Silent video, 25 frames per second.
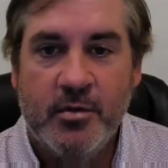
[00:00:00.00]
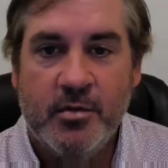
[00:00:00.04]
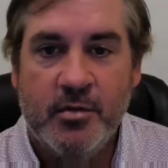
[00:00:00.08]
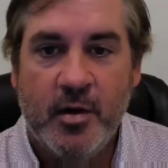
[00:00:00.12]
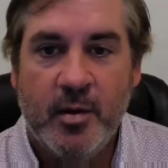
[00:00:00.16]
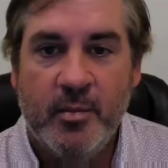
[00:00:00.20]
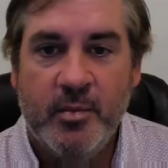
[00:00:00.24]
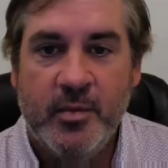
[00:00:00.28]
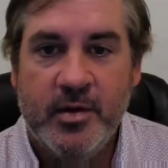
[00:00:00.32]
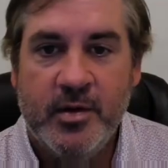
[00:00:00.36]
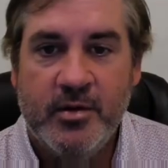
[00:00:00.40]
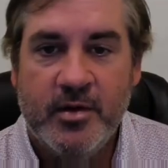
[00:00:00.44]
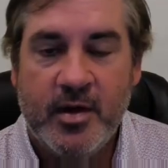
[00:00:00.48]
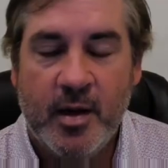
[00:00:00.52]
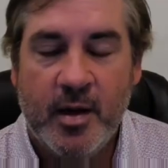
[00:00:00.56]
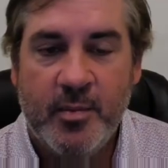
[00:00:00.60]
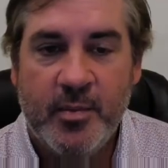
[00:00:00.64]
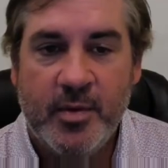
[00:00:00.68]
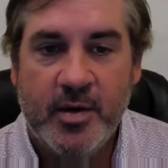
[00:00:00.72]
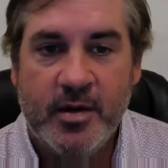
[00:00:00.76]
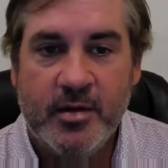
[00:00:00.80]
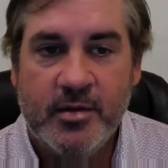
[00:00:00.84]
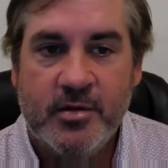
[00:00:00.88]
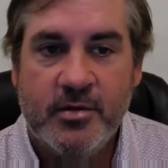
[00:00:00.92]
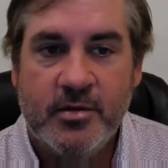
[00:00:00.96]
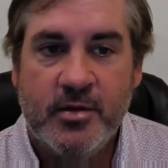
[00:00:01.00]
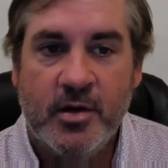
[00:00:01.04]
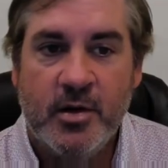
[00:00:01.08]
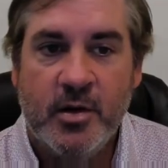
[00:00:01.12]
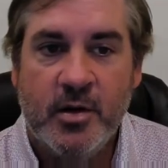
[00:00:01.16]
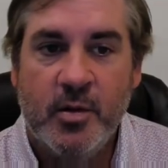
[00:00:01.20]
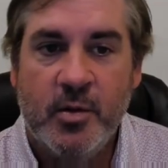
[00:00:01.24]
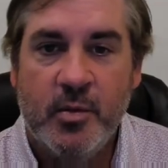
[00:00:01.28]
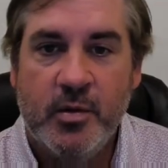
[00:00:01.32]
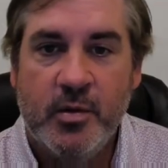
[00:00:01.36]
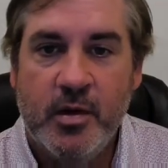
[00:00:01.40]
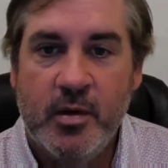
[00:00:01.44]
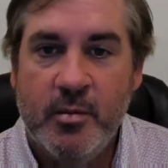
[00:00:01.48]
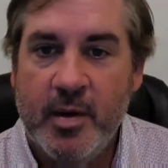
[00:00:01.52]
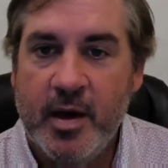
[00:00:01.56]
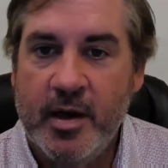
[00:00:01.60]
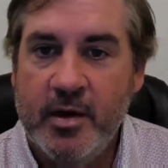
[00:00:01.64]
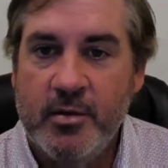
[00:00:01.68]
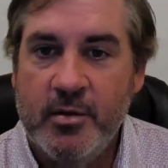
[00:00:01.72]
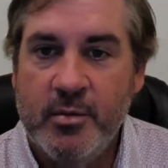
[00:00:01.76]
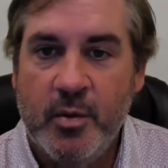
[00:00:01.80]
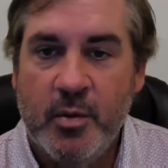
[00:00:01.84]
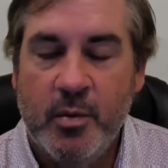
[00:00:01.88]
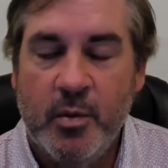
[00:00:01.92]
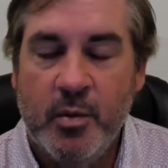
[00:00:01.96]
from these companies, so you might
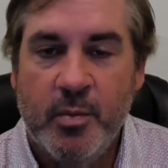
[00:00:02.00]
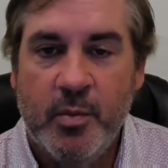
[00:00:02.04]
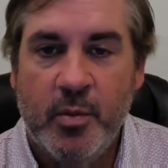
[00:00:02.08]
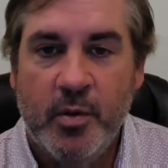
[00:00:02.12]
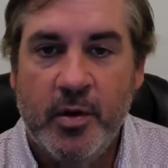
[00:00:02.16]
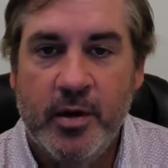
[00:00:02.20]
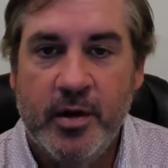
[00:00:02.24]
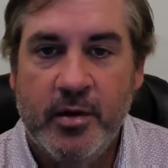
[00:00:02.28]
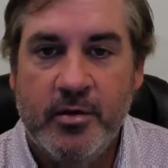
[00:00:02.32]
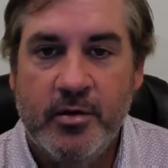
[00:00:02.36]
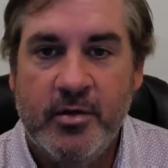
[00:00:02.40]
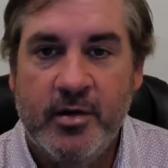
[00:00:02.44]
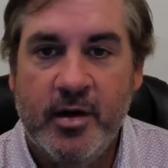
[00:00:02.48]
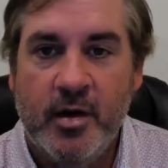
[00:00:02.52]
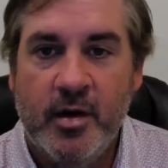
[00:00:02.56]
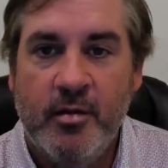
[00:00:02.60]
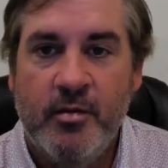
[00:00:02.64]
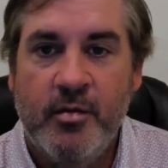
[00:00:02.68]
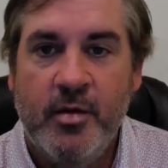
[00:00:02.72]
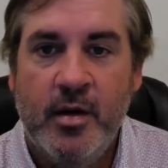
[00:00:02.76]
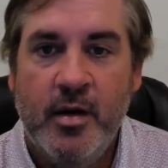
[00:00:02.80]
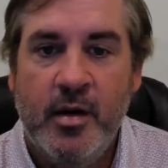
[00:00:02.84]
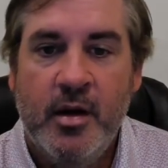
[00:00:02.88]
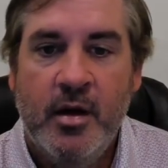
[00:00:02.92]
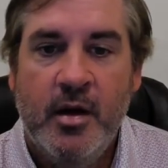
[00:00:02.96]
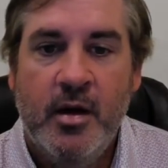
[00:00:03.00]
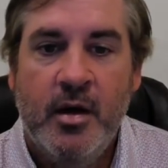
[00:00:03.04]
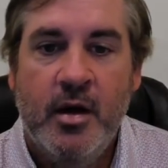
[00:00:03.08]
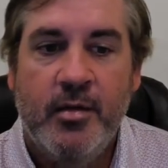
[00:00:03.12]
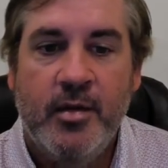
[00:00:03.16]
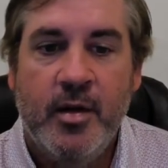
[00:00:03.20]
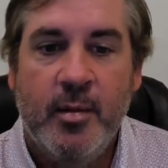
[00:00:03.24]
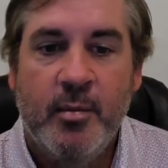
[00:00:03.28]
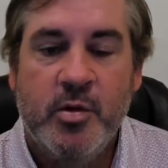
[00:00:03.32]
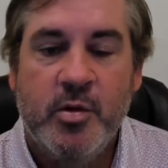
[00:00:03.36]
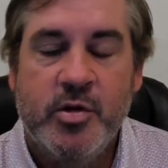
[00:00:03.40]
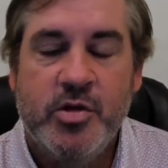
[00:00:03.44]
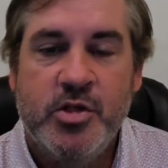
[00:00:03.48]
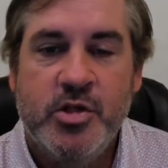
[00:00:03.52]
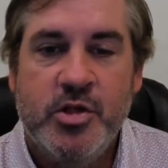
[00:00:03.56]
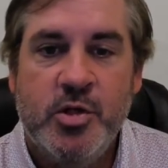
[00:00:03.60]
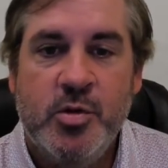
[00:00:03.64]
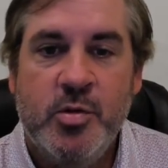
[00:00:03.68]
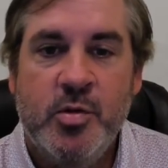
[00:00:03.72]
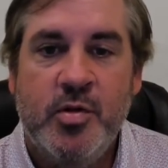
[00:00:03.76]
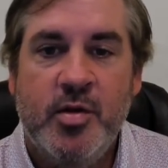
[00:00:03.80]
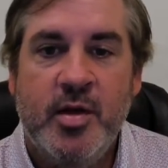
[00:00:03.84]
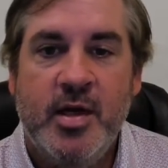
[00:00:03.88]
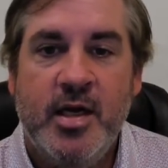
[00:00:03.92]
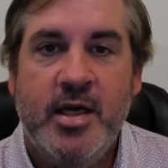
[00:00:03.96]
as well report it yourself. Number two
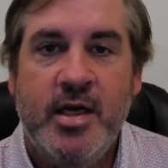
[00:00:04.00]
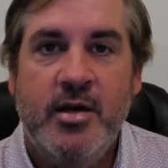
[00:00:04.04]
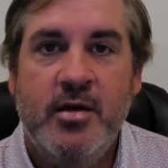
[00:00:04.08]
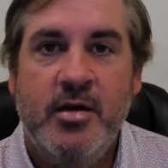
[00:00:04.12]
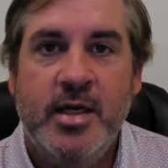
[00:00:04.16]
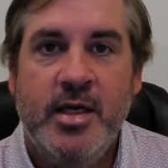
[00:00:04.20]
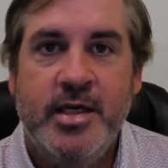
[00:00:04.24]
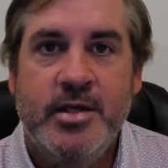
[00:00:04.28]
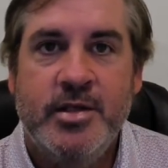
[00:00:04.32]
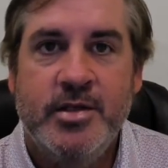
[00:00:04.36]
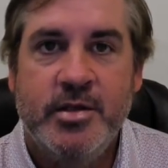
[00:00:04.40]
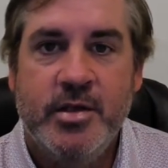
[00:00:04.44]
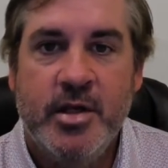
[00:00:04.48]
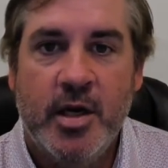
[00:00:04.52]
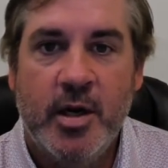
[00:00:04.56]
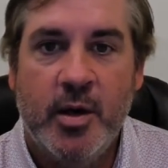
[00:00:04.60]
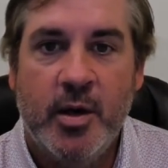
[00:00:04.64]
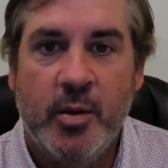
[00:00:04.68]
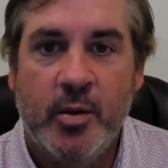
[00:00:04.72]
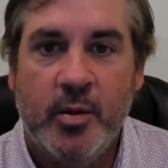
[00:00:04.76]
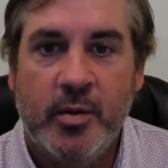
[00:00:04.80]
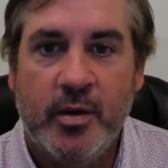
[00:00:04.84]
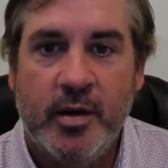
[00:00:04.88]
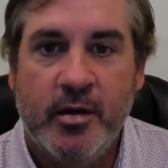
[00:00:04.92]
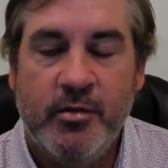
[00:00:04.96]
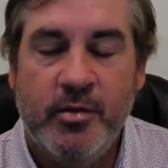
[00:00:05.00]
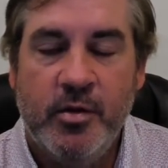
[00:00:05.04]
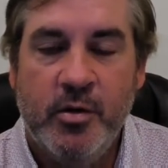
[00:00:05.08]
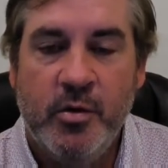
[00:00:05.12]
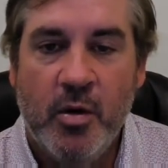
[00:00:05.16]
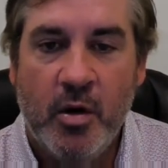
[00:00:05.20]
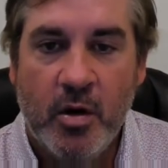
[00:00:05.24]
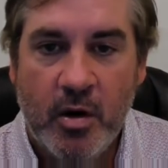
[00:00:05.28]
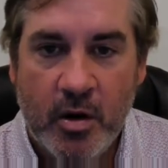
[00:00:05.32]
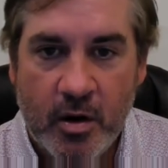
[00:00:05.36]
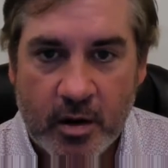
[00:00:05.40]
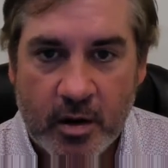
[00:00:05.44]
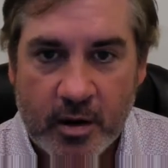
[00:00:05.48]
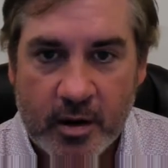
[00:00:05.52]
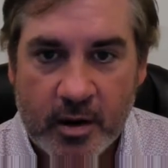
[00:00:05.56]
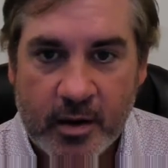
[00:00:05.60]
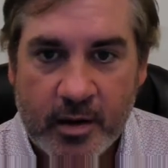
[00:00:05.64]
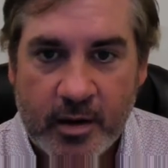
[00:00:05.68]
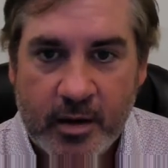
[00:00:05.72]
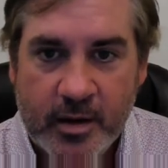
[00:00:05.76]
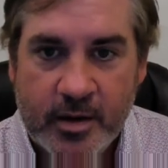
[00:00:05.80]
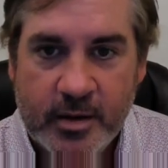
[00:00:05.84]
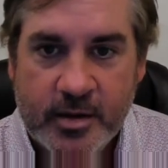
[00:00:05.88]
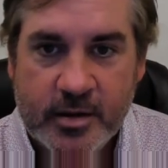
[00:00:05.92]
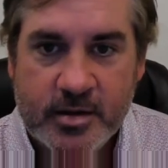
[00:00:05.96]
thing you need to know, if you are
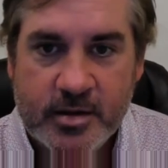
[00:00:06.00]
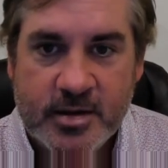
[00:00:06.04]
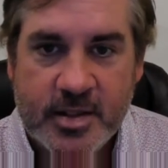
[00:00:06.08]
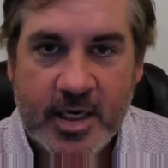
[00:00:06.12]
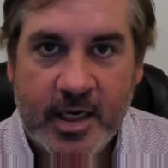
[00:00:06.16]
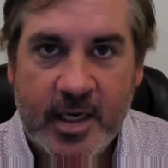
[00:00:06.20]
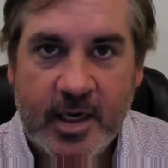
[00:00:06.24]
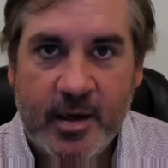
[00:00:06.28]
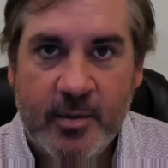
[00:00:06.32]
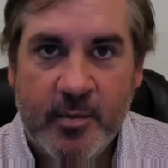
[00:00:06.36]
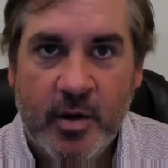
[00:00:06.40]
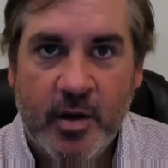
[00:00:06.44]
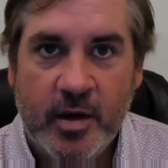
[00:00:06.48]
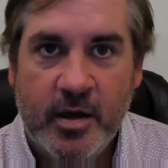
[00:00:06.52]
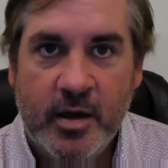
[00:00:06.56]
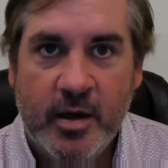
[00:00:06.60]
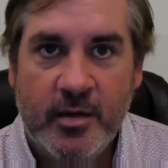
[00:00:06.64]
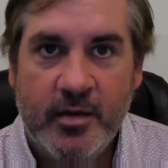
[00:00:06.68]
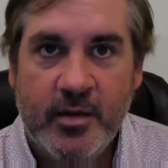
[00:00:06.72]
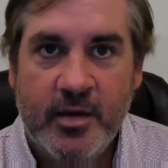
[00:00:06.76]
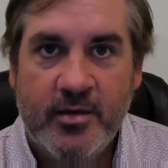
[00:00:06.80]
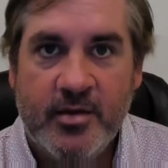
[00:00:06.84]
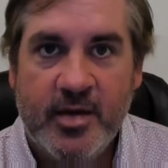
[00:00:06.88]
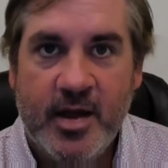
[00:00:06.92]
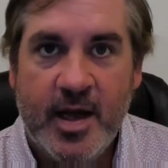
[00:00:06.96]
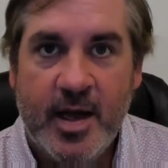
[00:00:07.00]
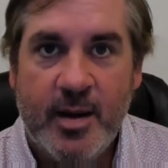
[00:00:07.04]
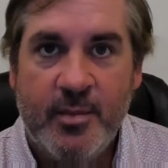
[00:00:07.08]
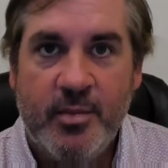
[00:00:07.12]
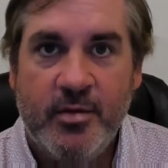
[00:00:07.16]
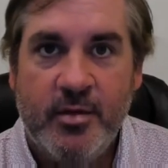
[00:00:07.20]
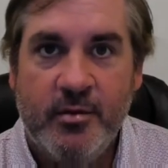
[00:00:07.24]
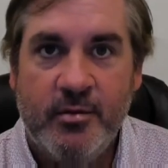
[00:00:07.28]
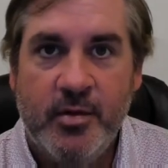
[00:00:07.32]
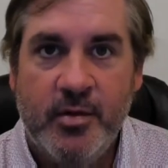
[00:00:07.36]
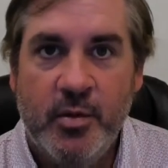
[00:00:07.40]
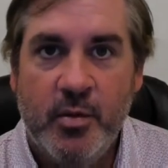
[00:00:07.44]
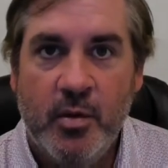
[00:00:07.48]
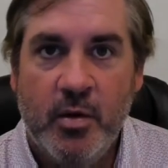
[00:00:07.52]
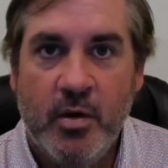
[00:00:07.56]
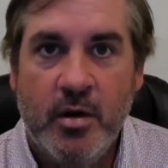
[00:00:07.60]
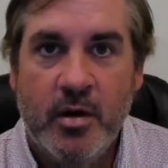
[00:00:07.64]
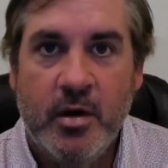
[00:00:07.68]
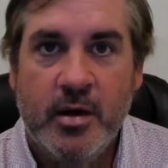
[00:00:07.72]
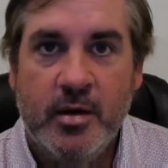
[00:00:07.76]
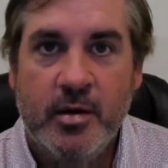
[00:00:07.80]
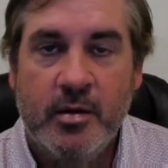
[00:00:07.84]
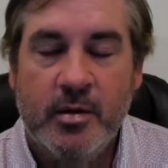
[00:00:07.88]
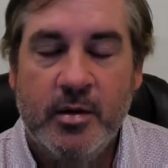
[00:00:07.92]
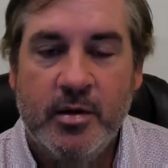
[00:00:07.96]
taking money on these apps, if you
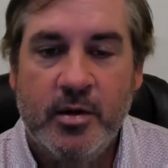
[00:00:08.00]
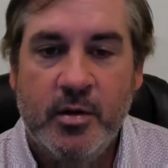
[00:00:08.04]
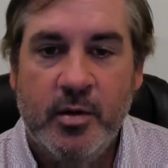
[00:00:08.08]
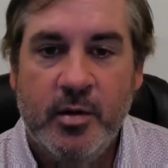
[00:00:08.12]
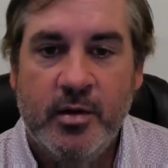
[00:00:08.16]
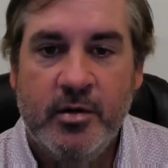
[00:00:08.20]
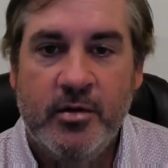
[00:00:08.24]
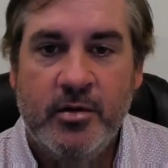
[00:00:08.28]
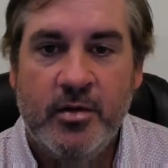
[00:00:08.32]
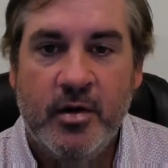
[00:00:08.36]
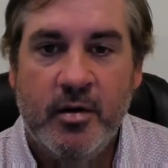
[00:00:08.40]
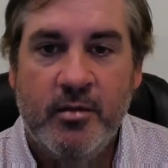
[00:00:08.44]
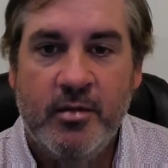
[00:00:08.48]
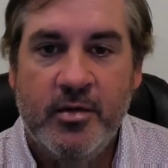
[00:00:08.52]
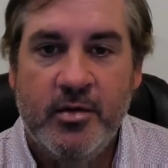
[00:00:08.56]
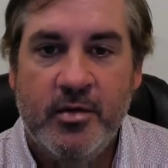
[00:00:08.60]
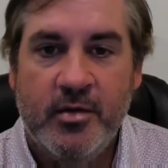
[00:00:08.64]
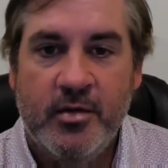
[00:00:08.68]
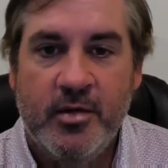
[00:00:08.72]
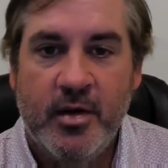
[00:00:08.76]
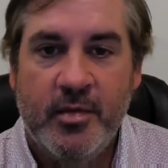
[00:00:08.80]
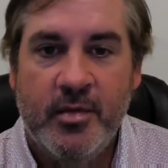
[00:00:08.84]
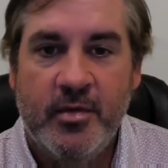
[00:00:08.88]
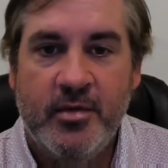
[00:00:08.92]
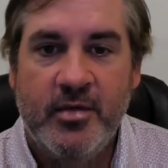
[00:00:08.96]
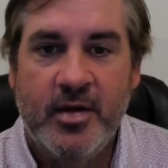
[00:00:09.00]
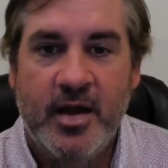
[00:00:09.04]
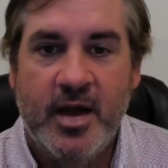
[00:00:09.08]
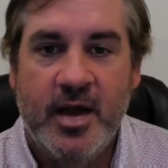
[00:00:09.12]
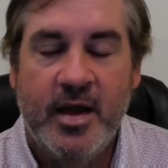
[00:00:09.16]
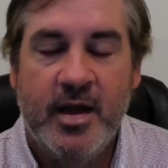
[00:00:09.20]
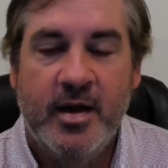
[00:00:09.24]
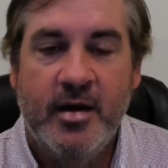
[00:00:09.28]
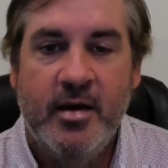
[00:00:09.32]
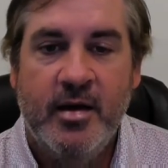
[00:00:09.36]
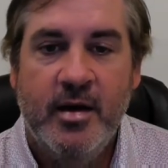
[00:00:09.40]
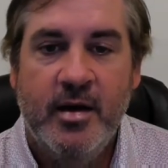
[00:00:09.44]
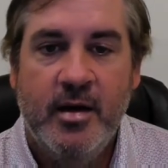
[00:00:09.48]
are doing services on the side